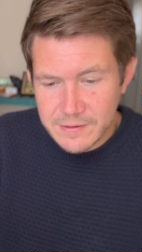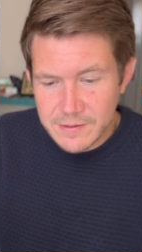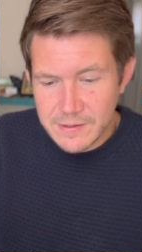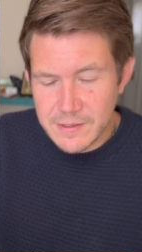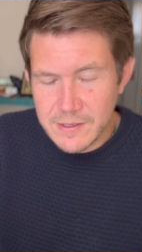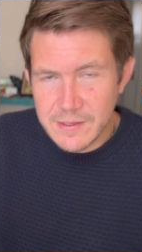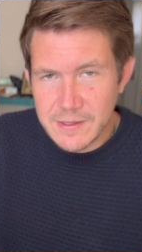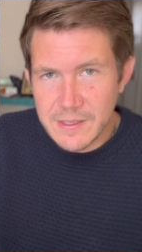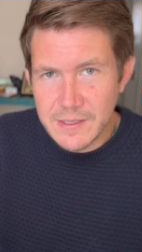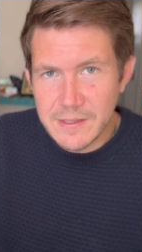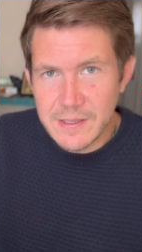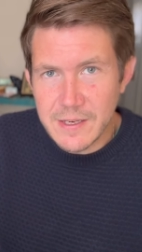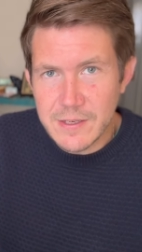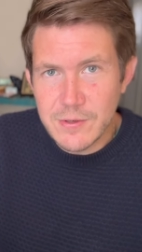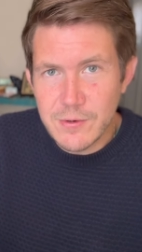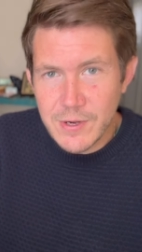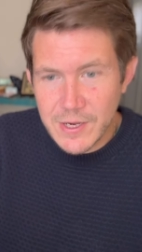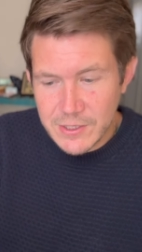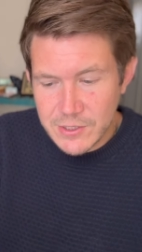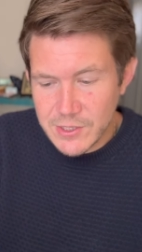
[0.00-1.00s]
the thing that
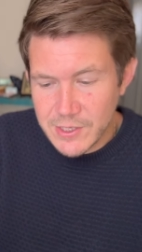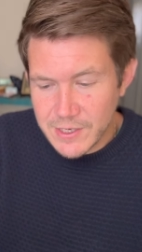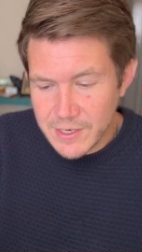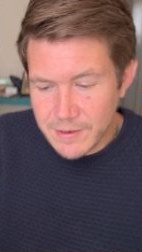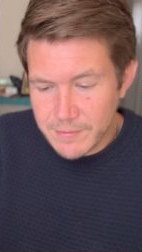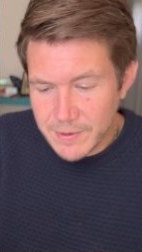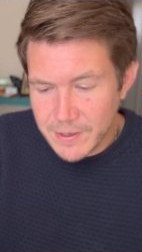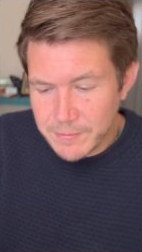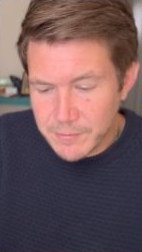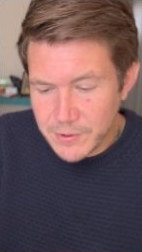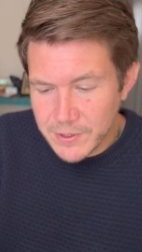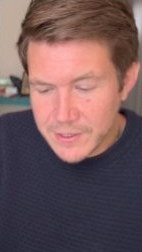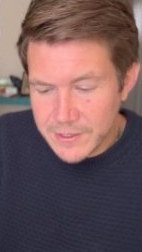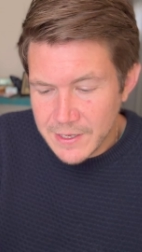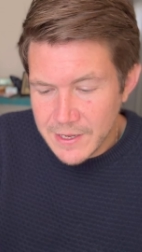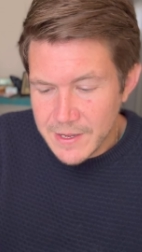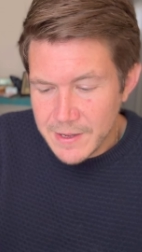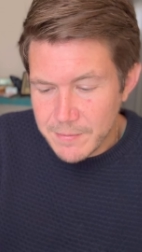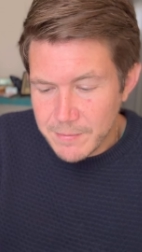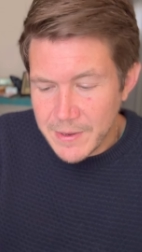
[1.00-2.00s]
you actually come up with,
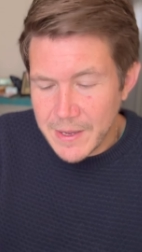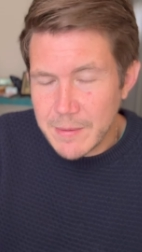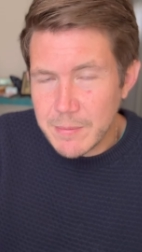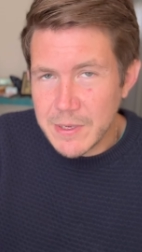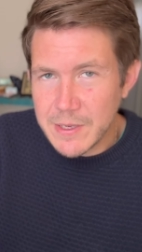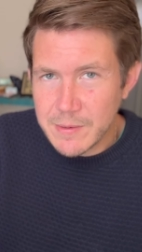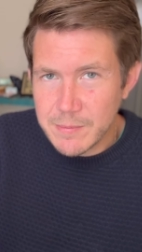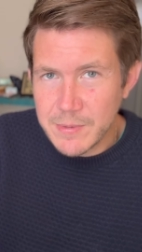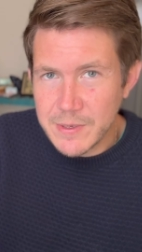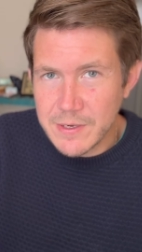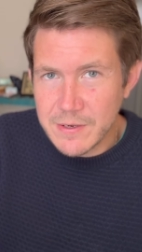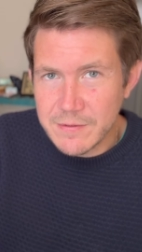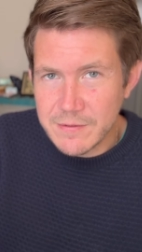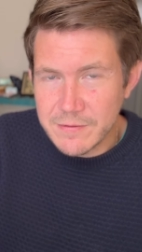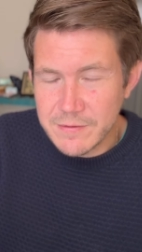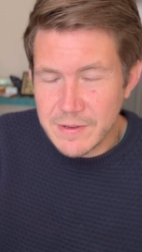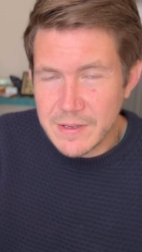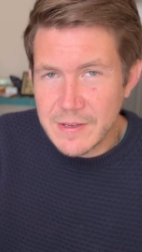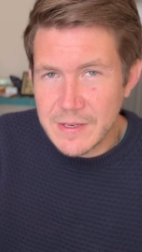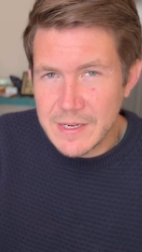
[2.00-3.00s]
may be a bit of
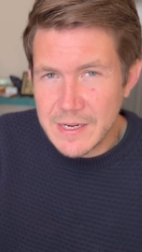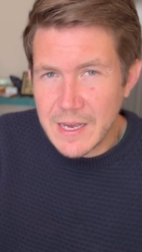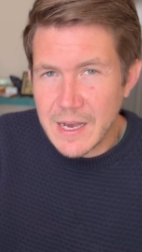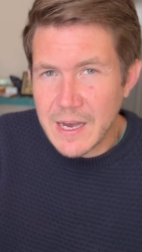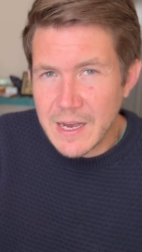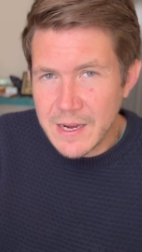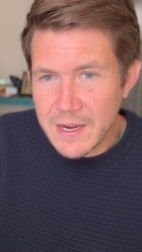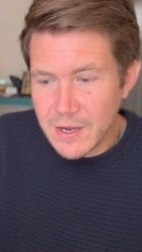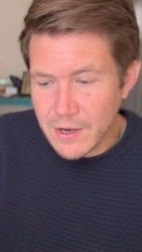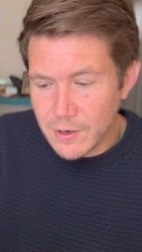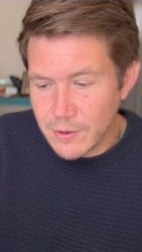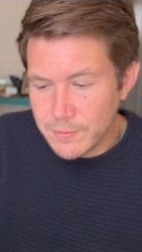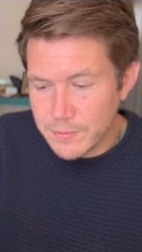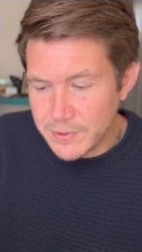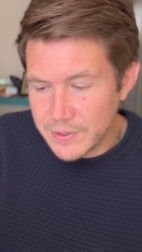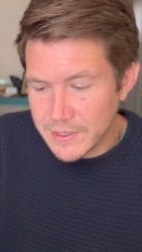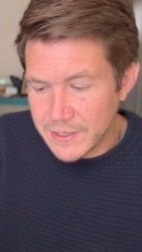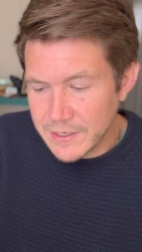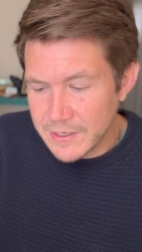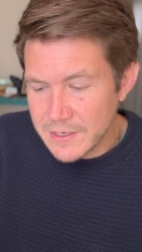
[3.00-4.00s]
an
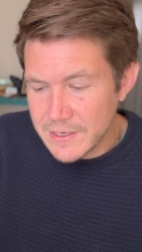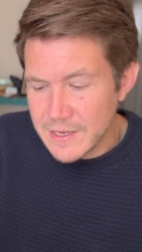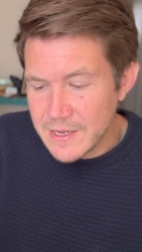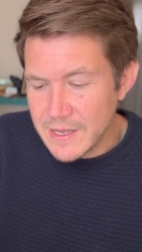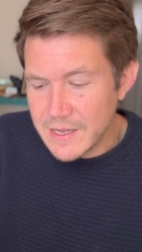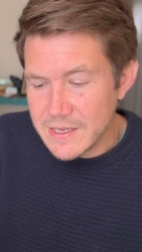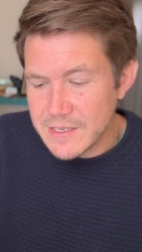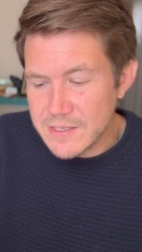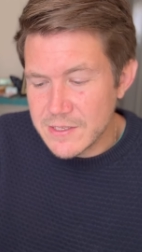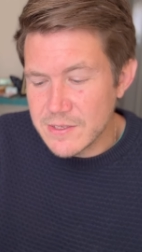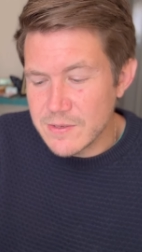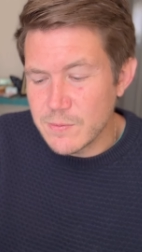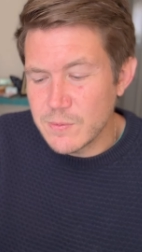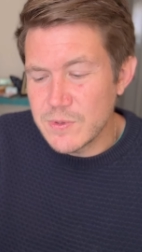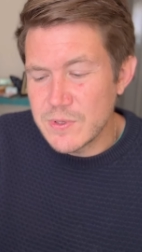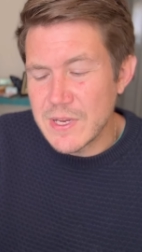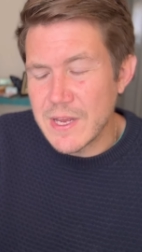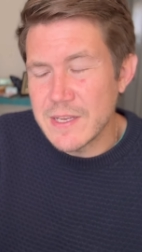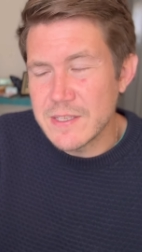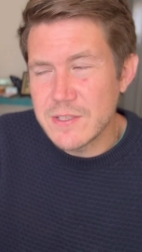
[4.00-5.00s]
eye-opener as to,
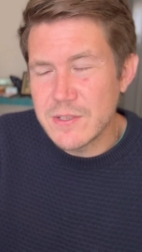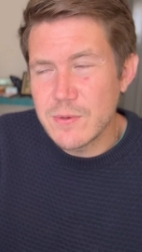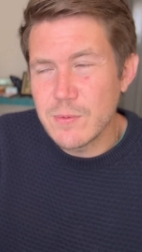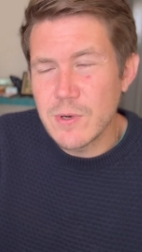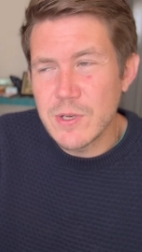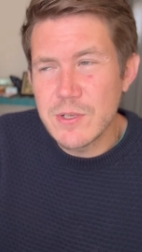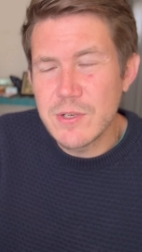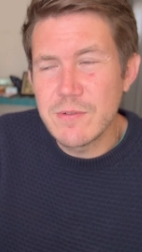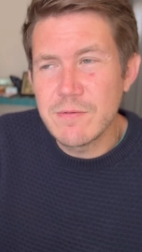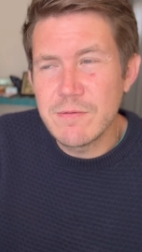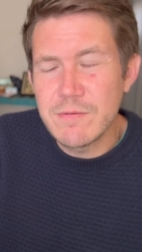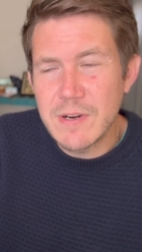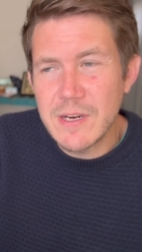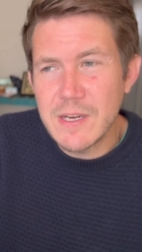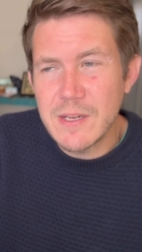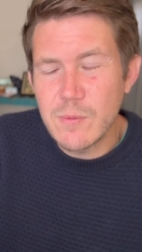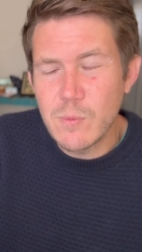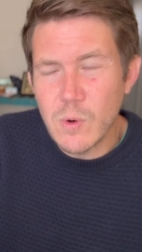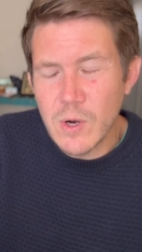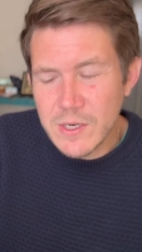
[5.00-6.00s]
as to what you
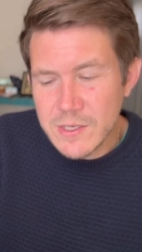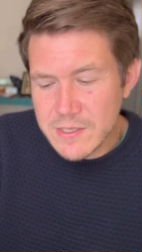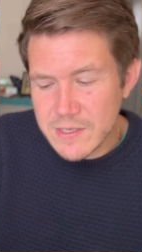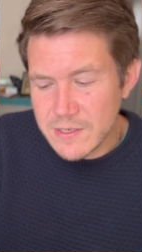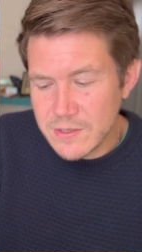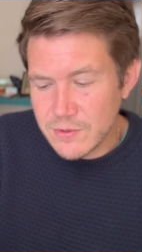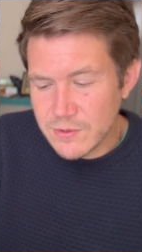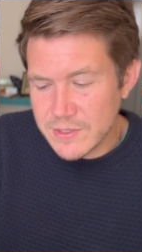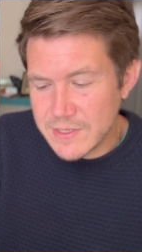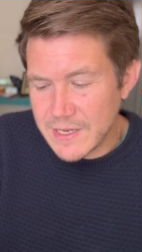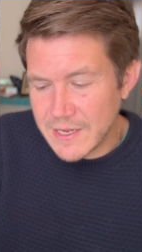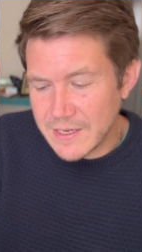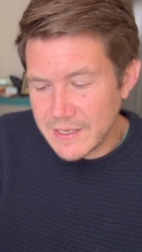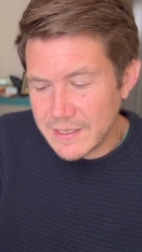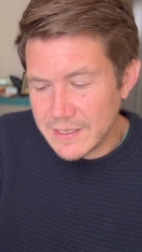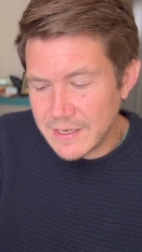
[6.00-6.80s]
really want in your daily